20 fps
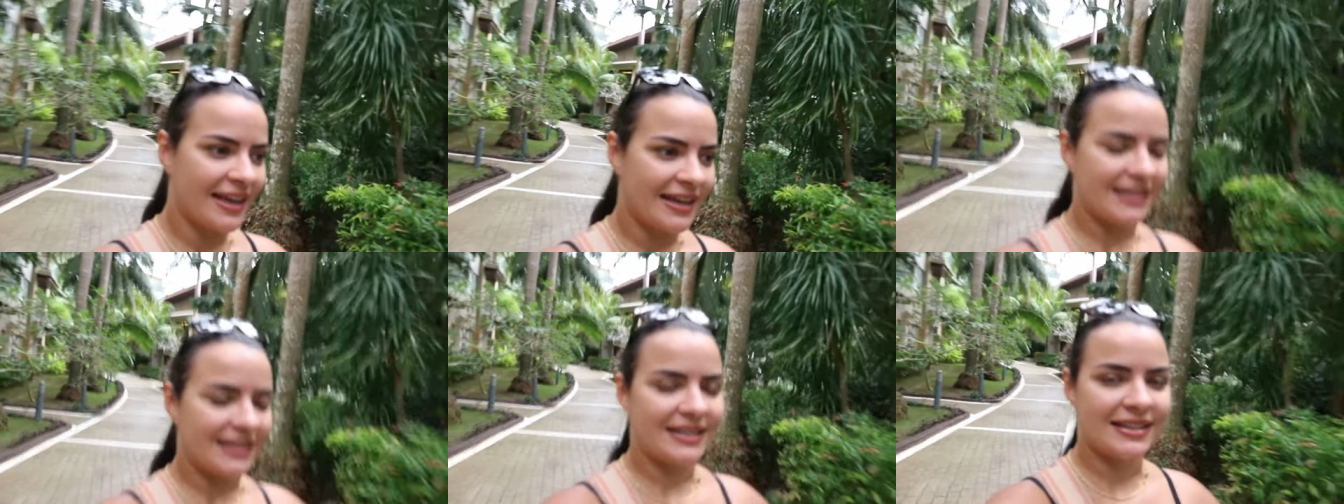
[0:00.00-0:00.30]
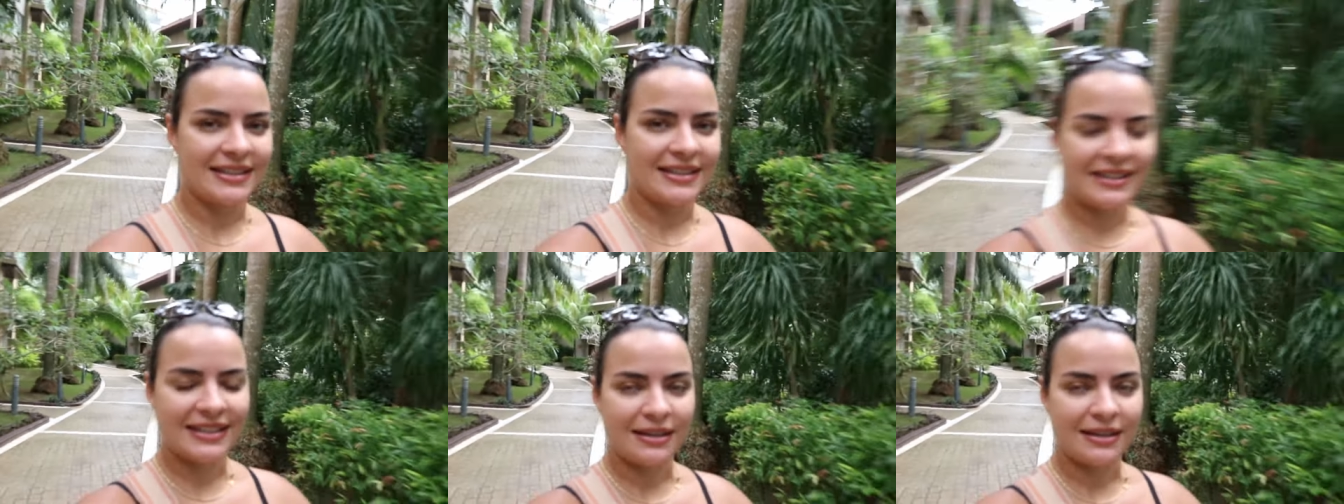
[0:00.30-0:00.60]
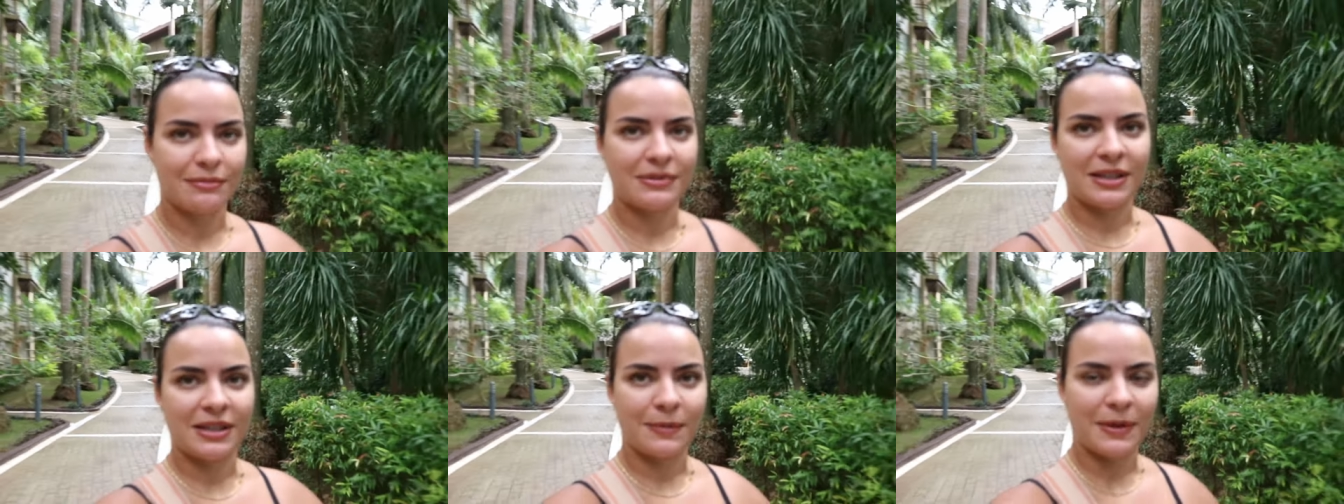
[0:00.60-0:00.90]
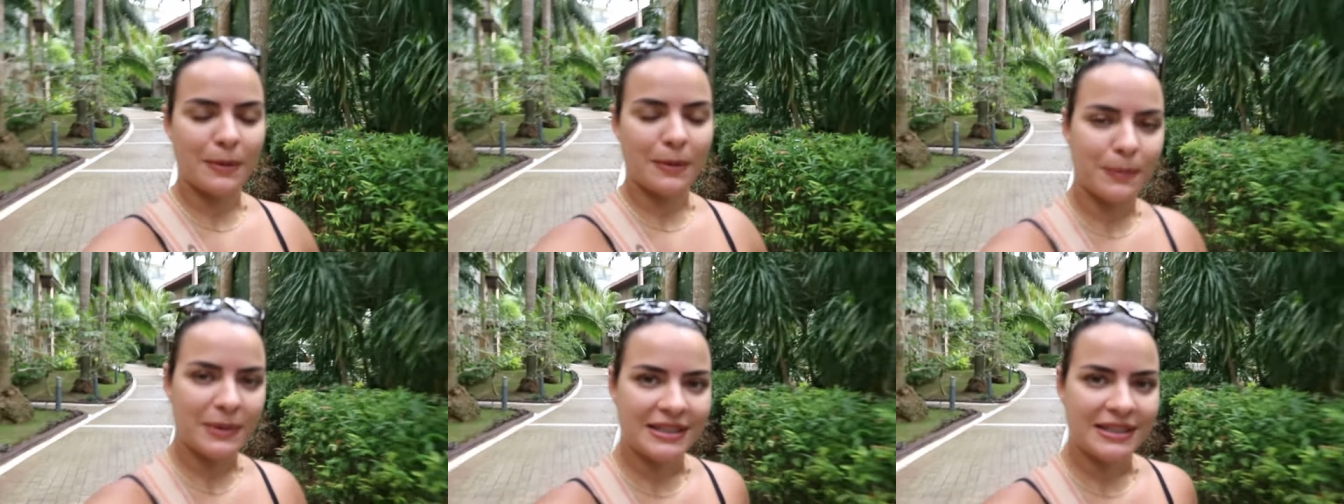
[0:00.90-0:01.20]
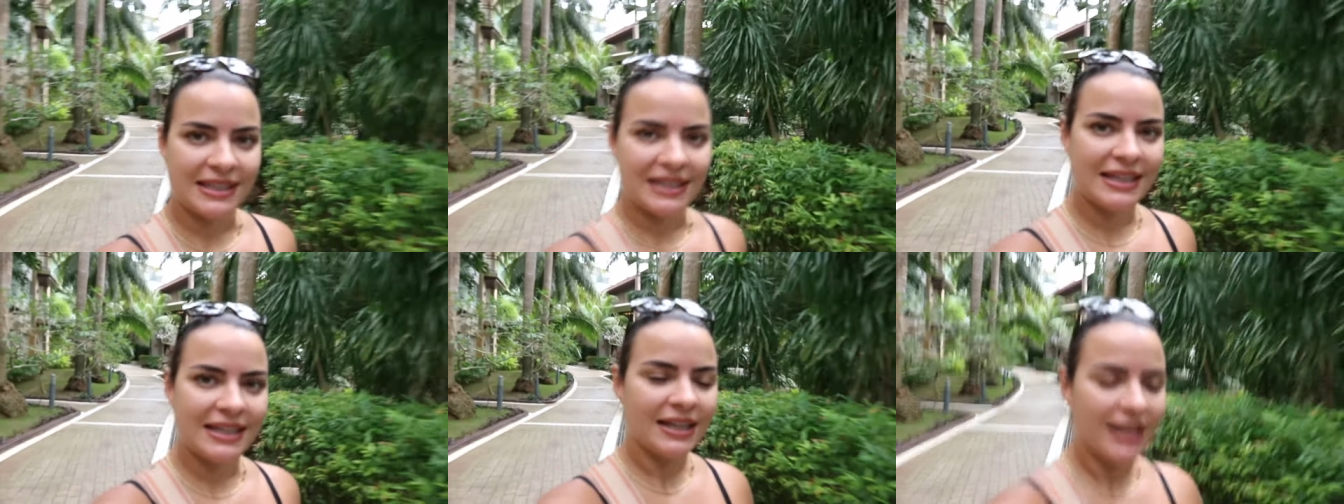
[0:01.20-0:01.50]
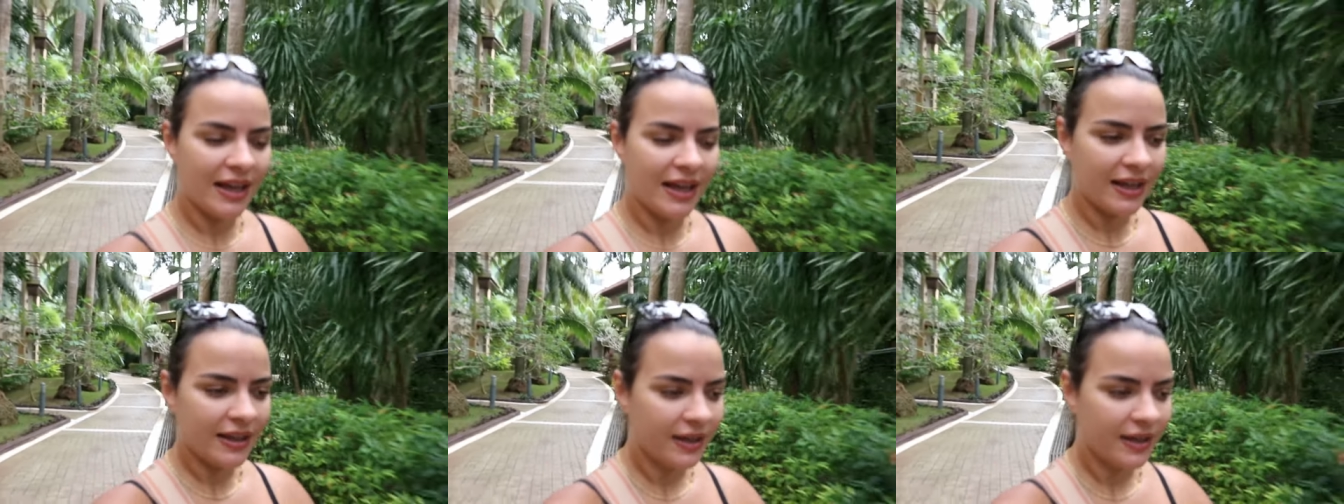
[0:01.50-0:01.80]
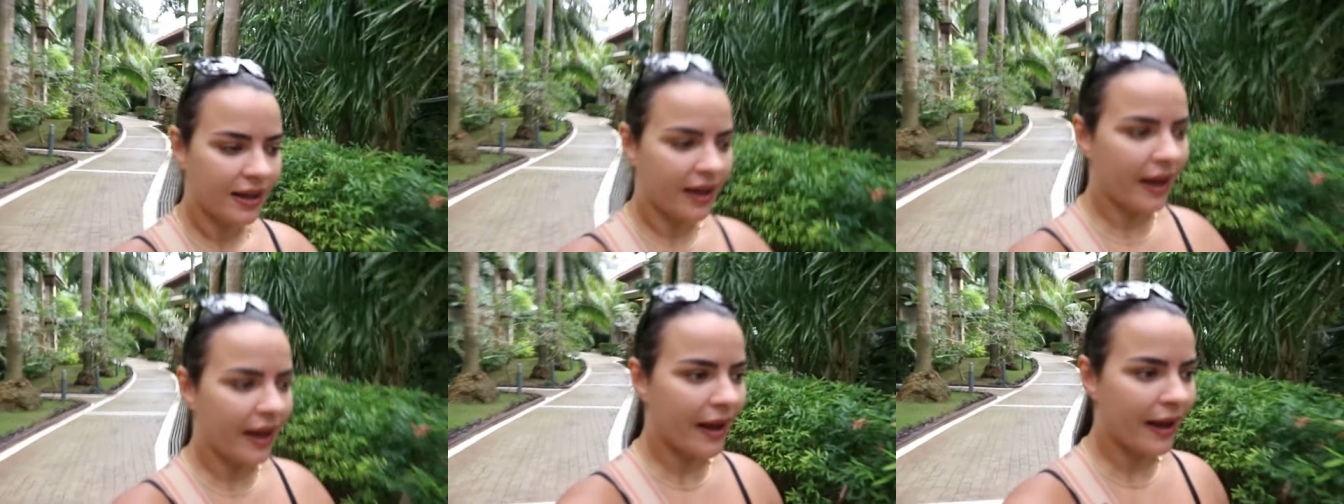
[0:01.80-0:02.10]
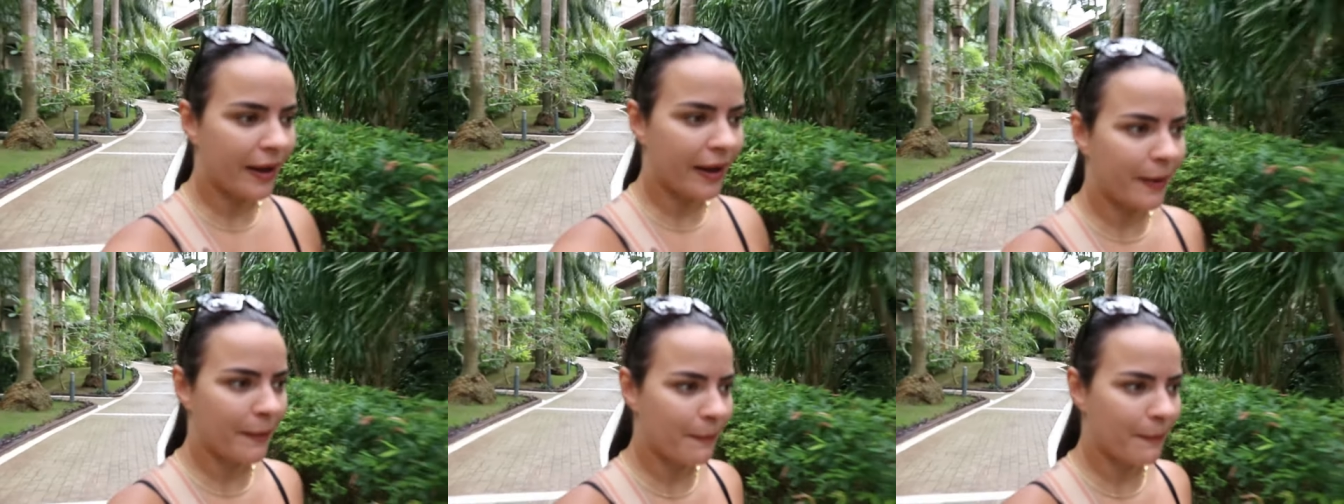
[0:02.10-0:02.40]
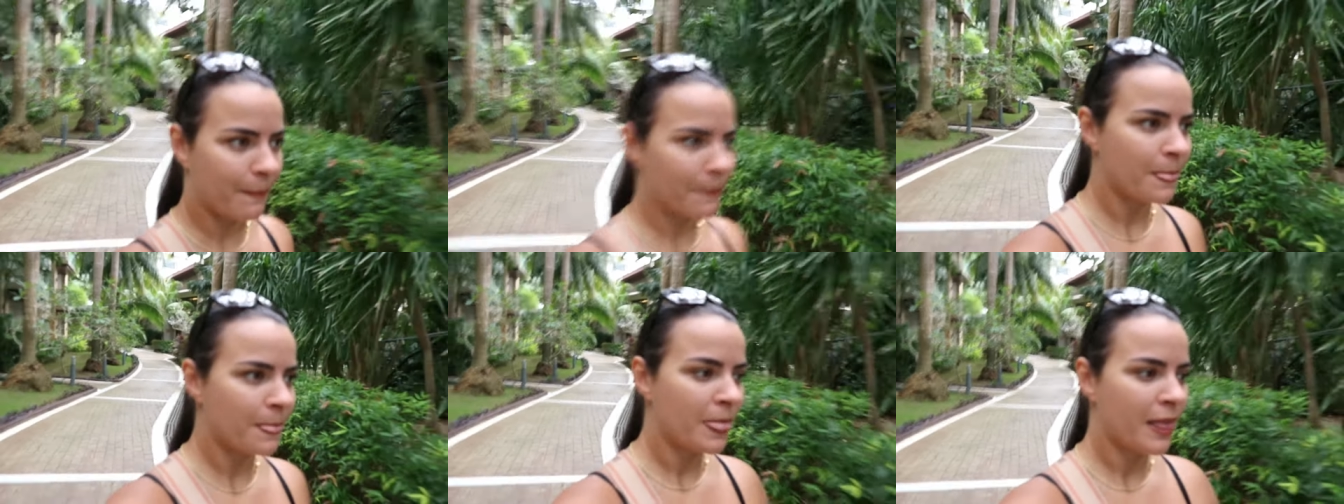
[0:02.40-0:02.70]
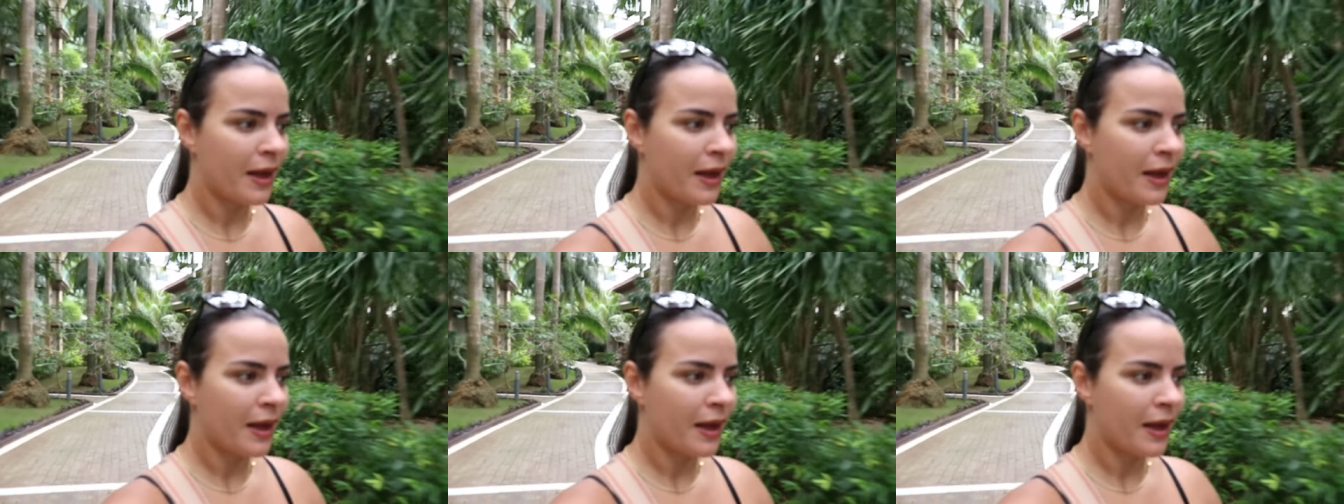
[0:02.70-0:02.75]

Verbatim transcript: it seems a bit busy um,